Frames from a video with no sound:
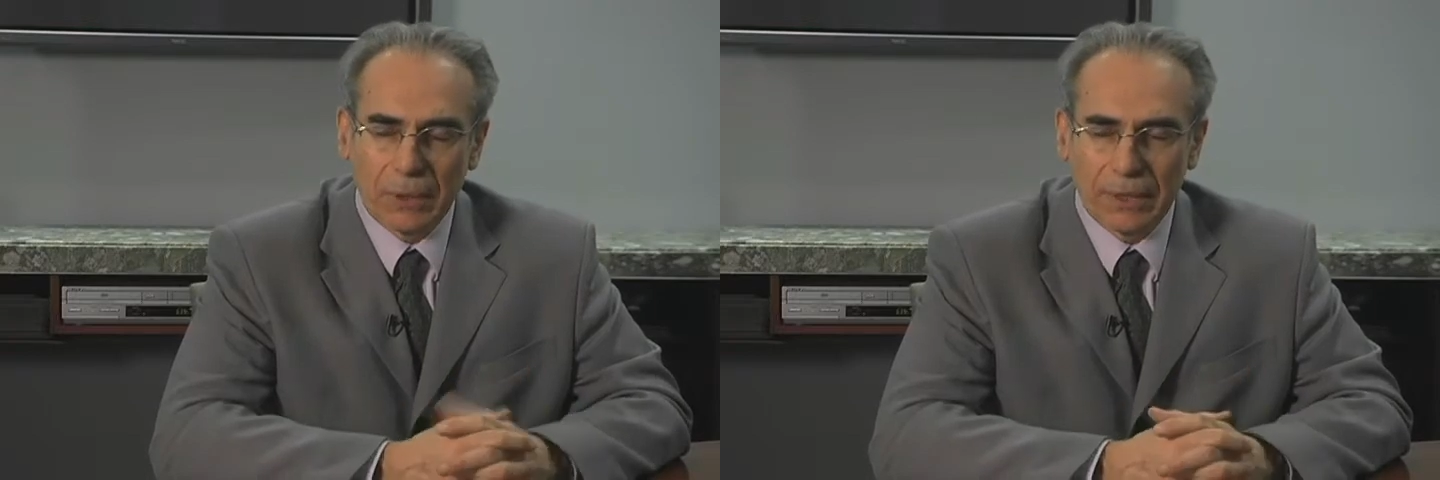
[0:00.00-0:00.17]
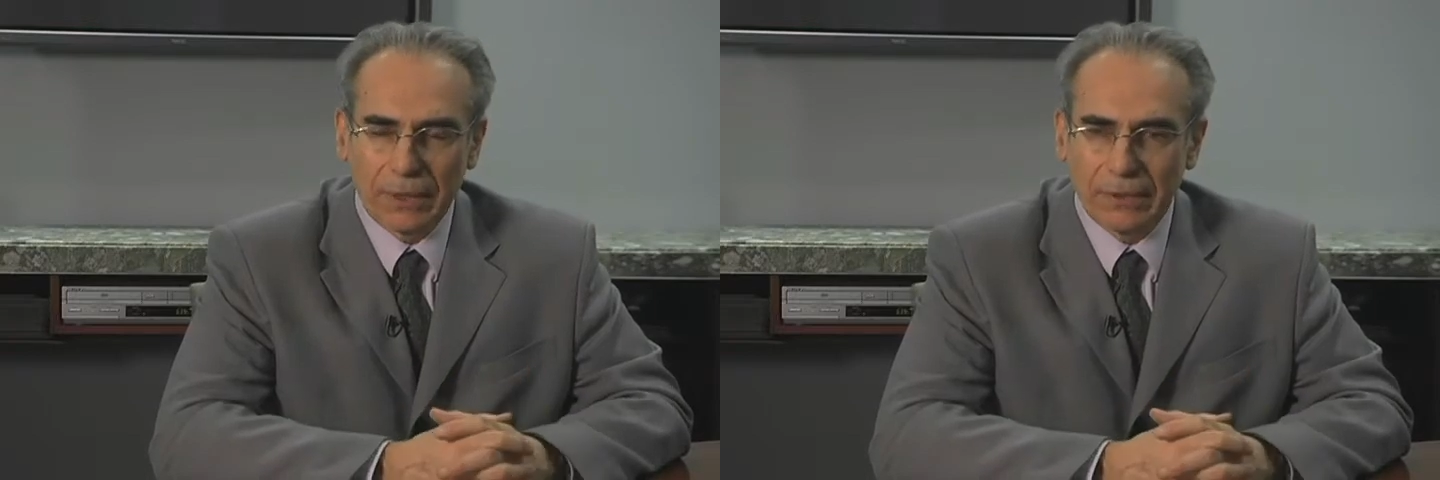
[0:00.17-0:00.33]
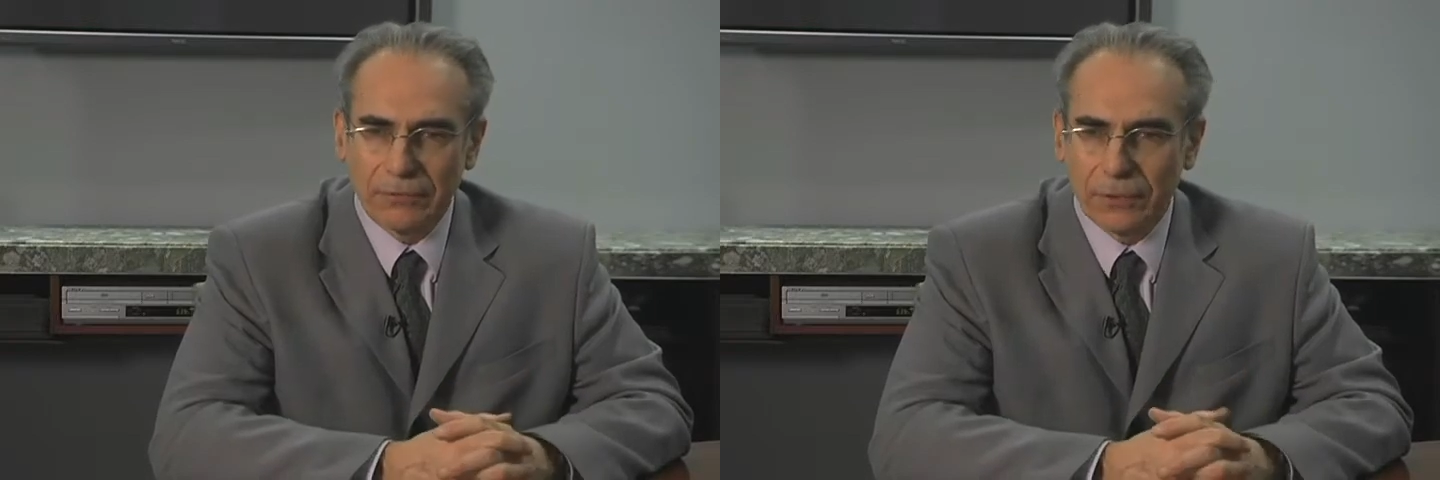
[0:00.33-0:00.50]

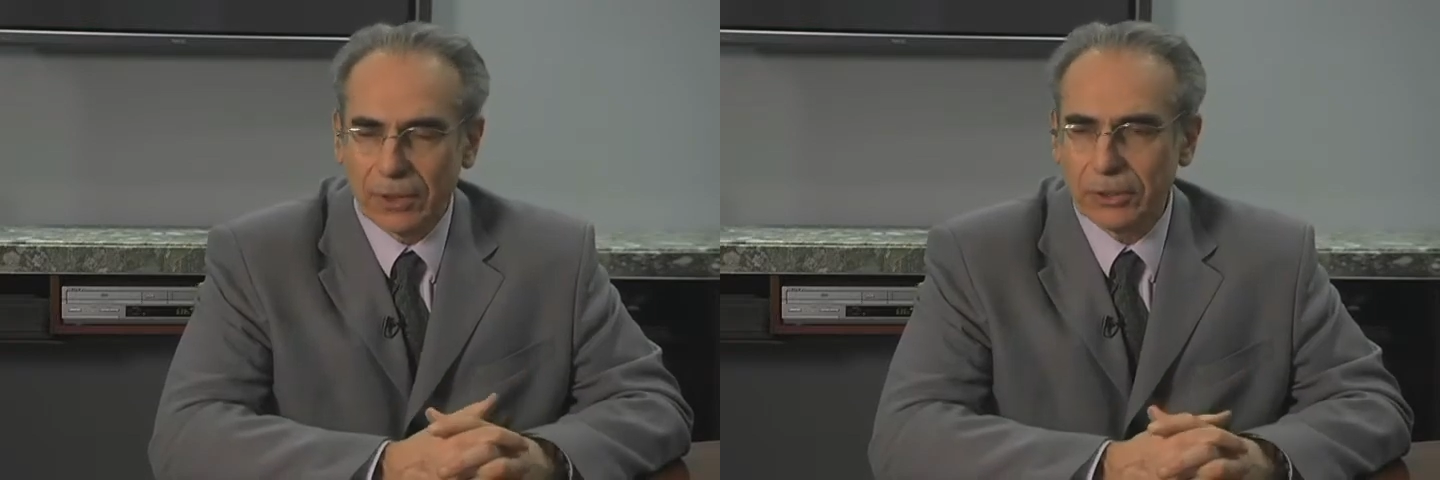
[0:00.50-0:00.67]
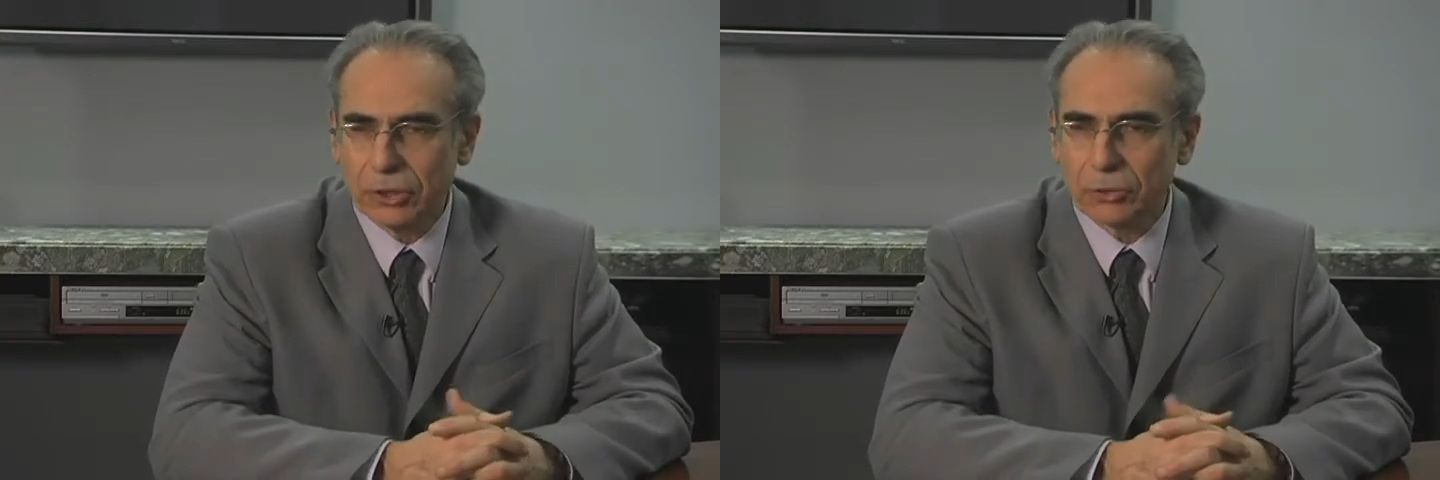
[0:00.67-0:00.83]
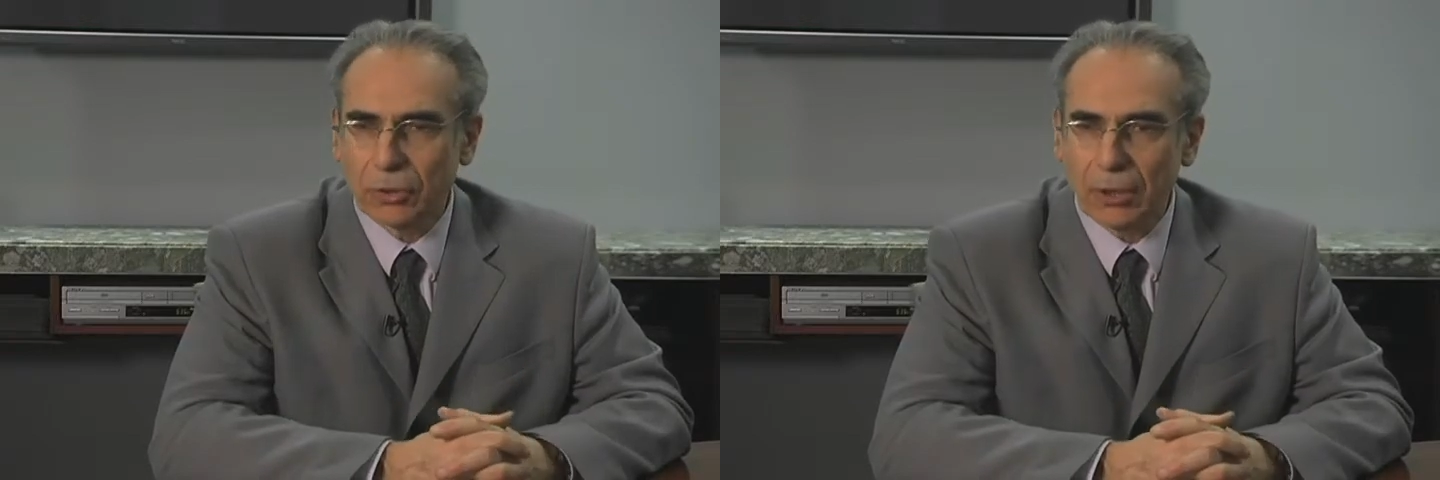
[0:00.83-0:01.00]
uh, very
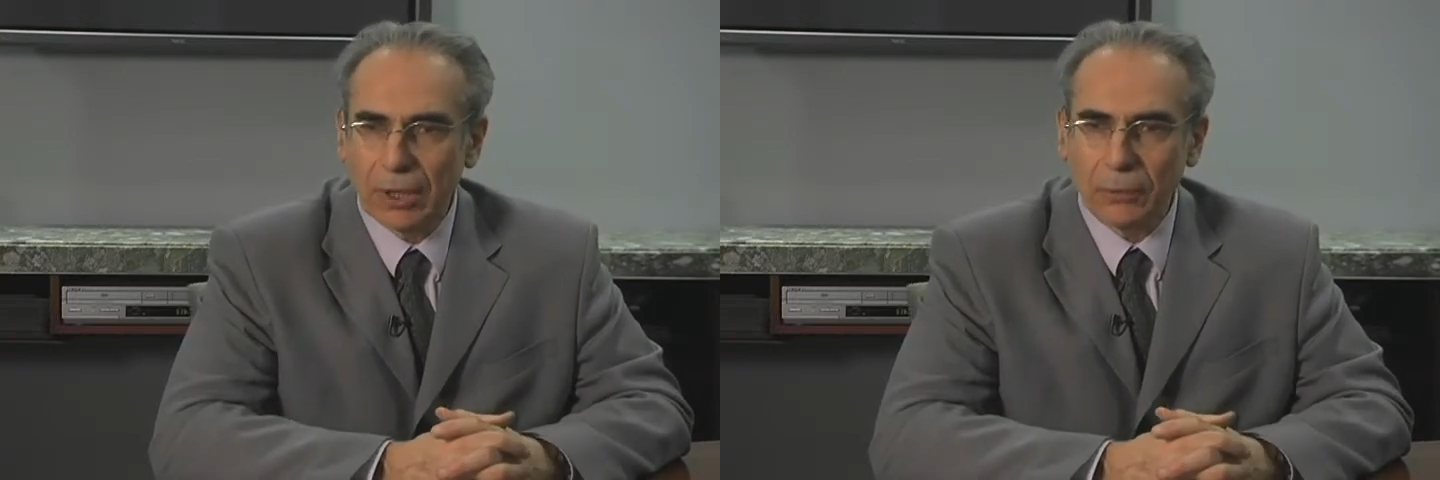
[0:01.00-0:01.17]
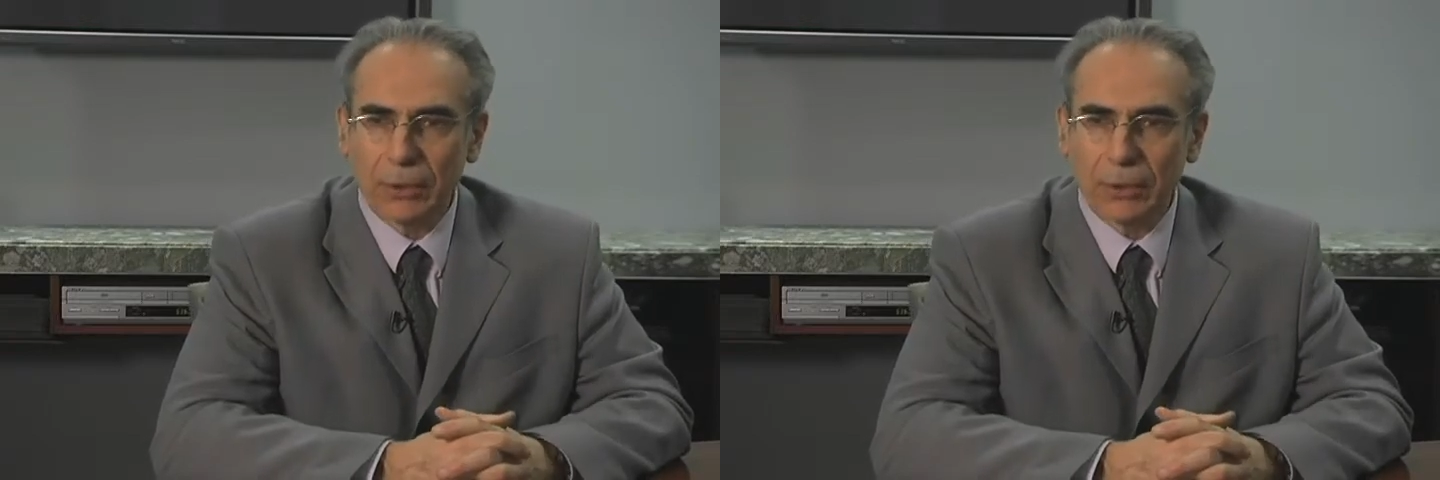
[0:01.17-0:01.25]
strong,